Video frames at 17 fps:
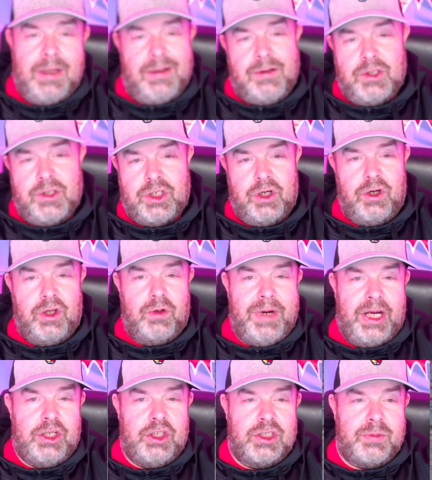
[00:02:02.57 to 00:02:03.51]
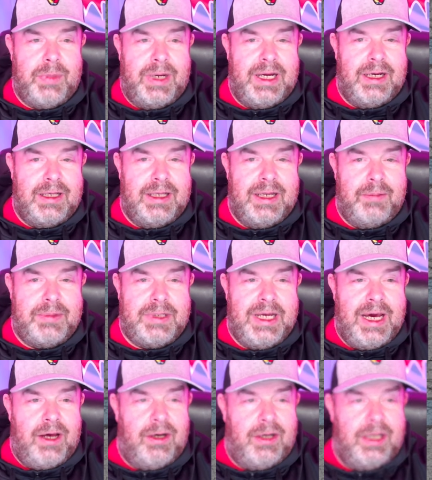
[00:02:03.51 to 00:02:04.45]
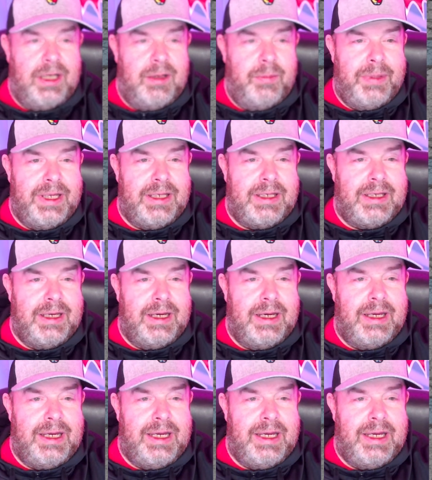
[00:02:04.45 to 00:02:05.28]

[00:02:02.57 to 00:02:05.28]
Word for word: I'm sure the Rangers might have limped down a little bit uh,